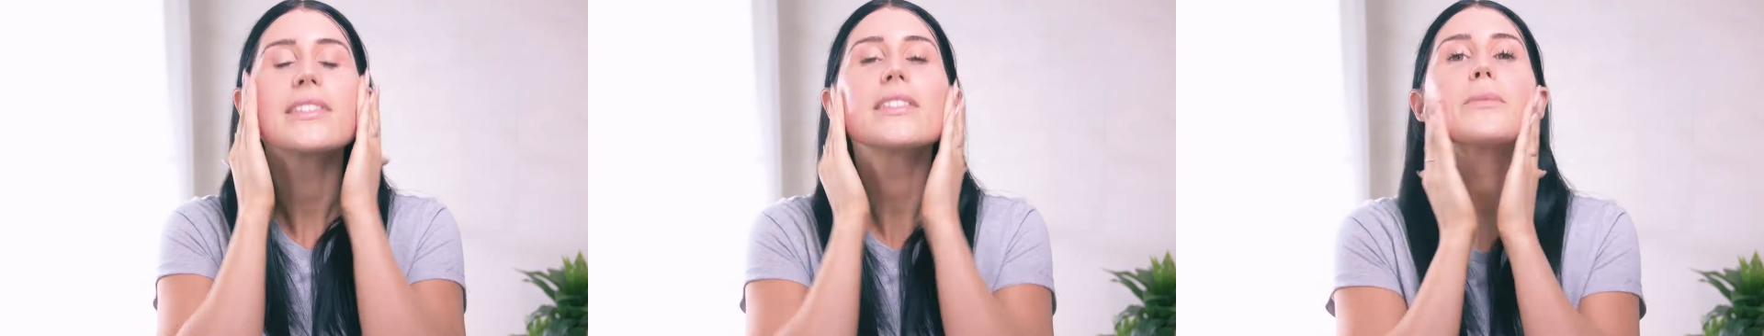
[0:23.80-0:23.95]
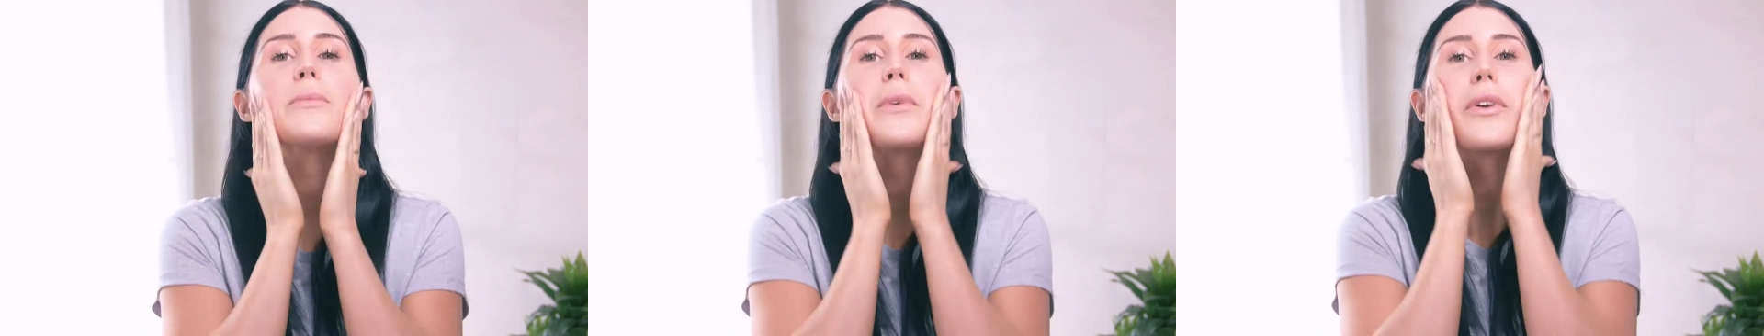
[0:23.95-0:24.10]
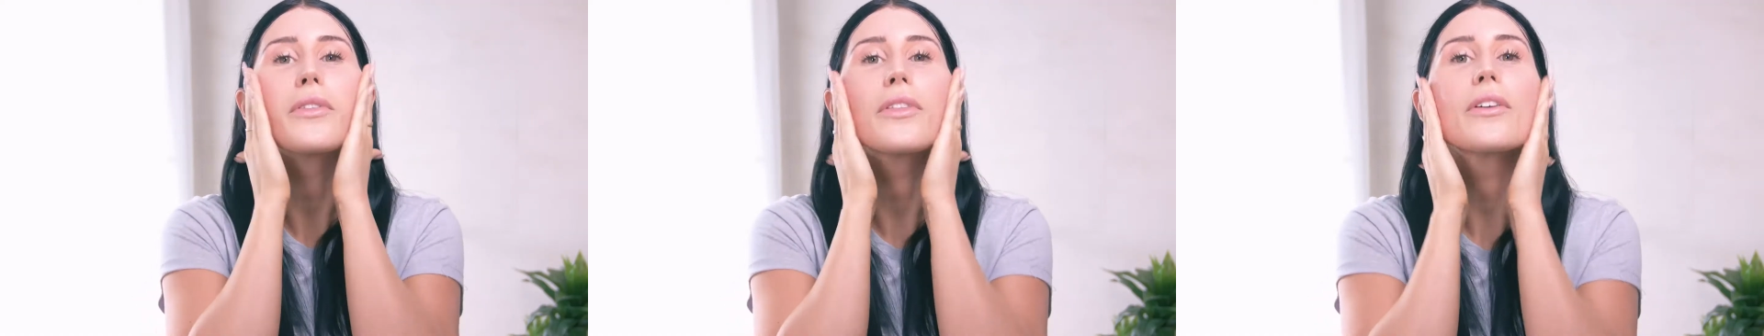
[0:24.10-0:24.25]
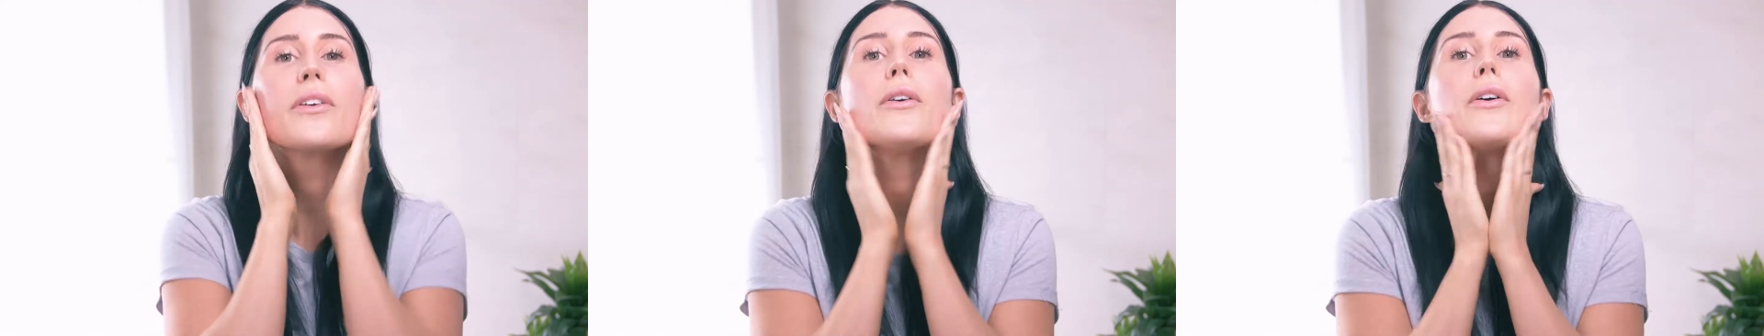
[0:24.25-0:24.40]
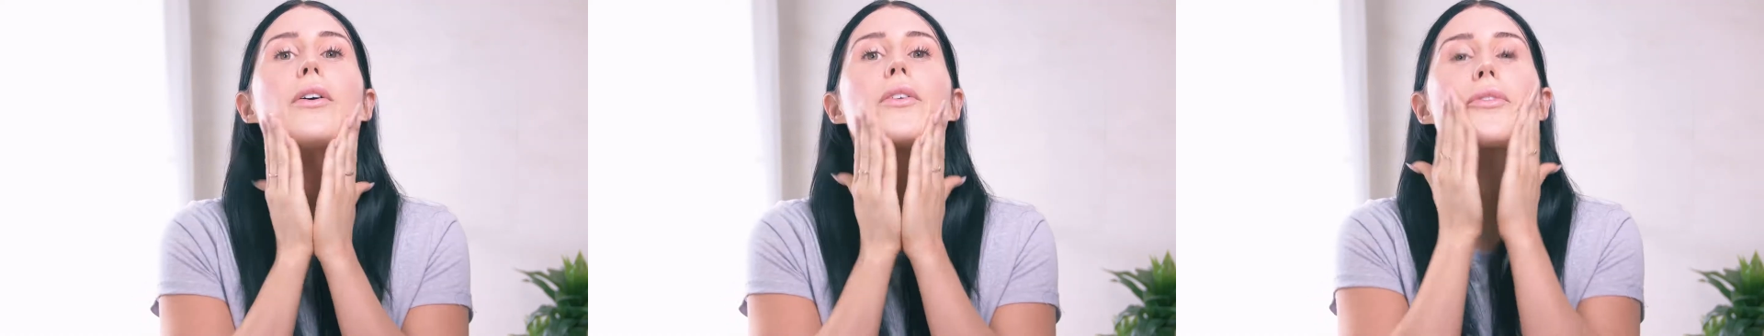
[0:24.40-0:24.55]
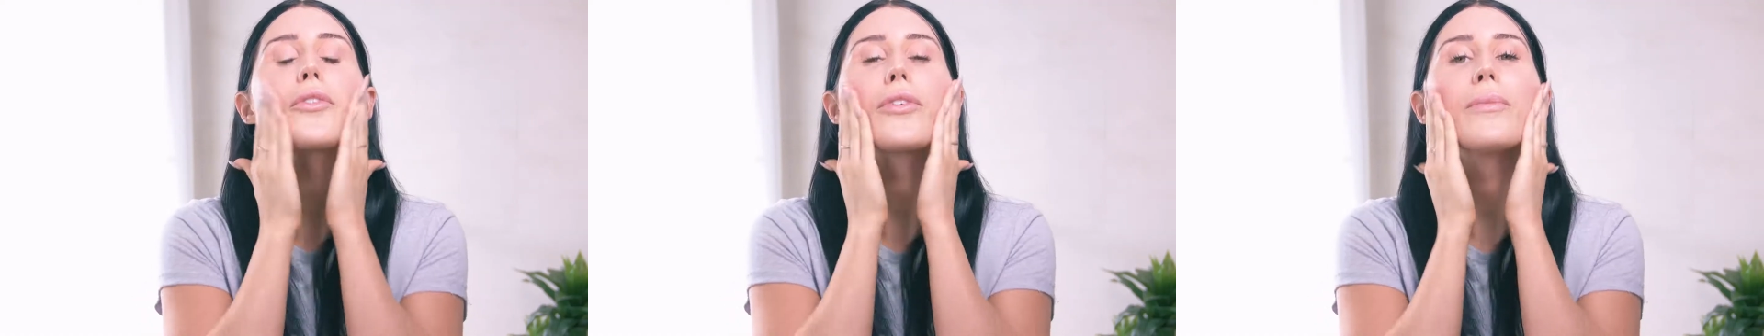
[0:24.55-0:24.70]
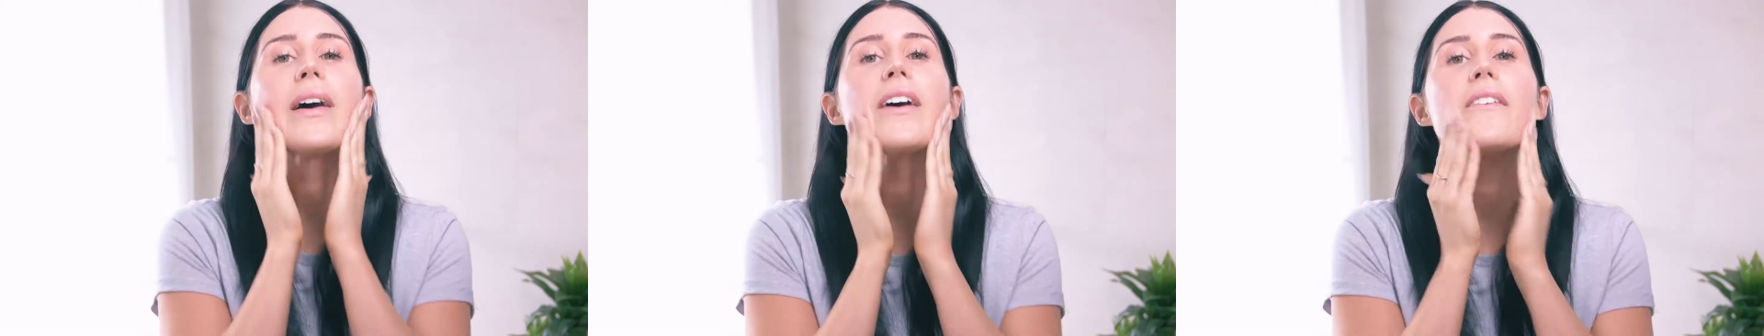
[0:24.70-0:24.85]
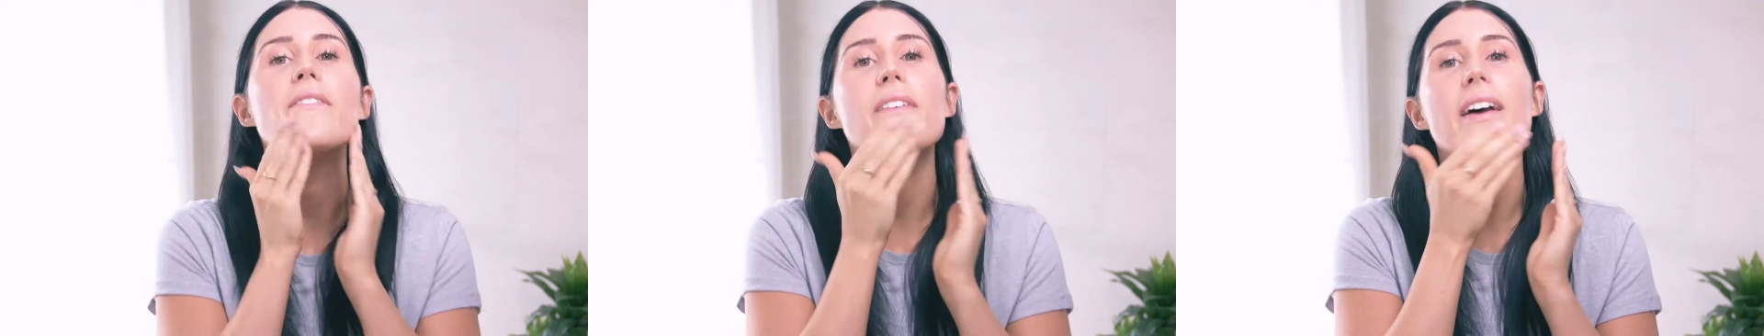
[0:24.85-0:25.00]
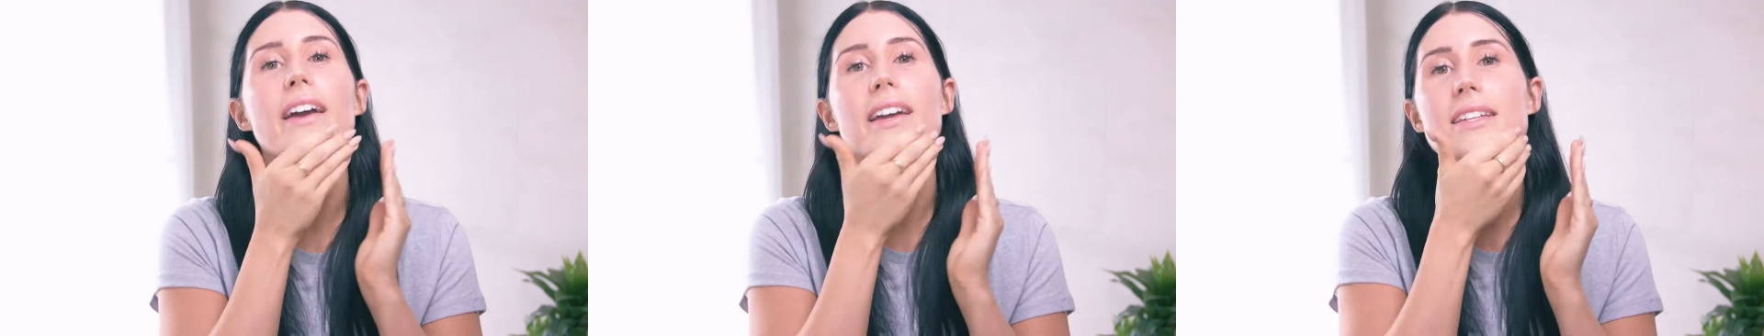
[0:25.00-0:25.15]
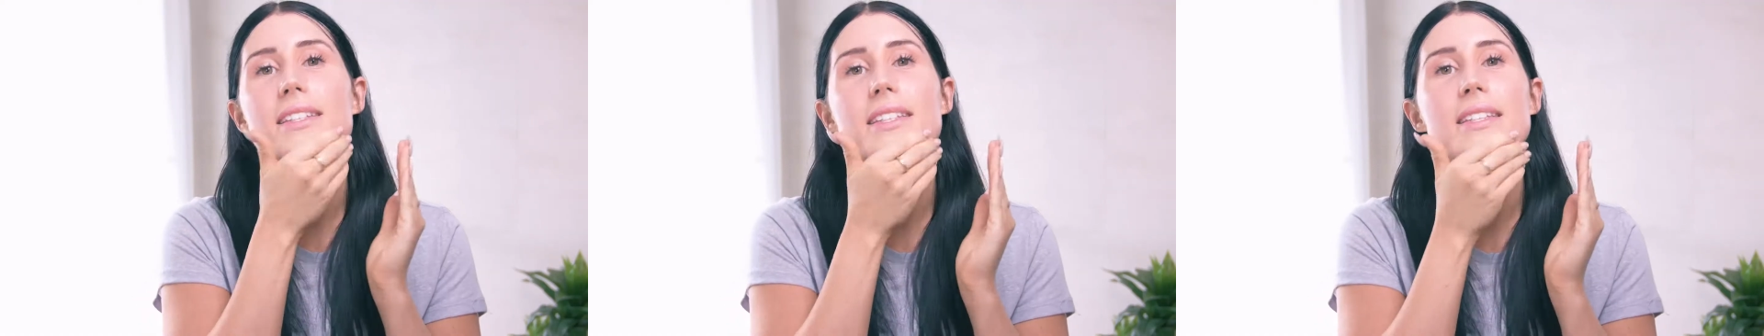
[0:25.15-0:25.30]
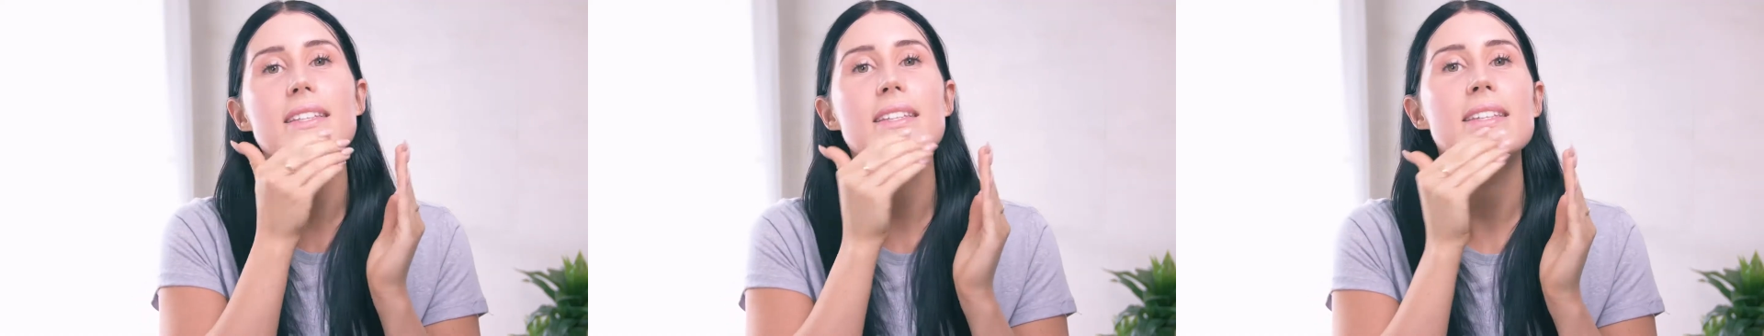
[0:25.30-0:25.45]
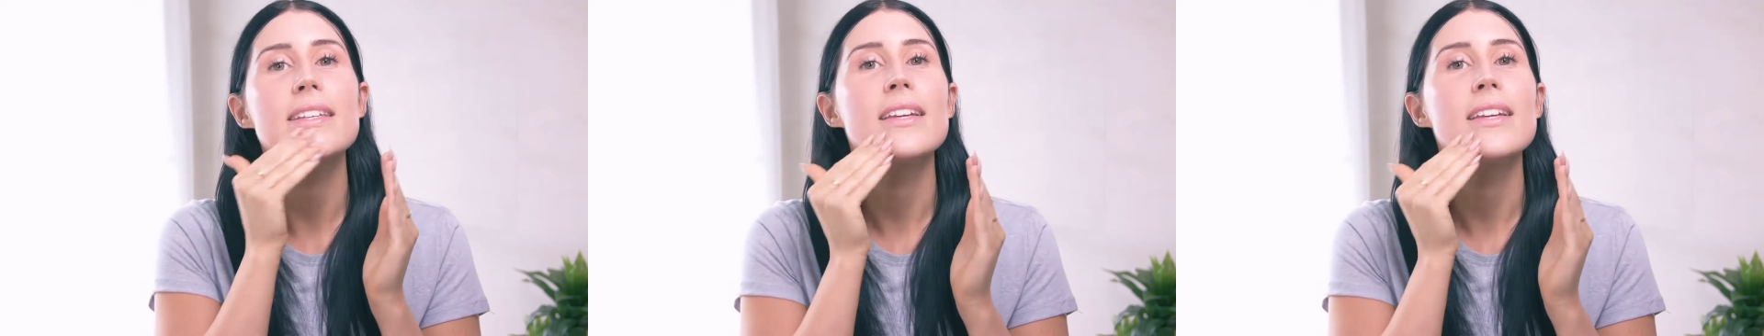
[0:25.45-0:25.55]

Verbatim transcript: Smooth it all through my face.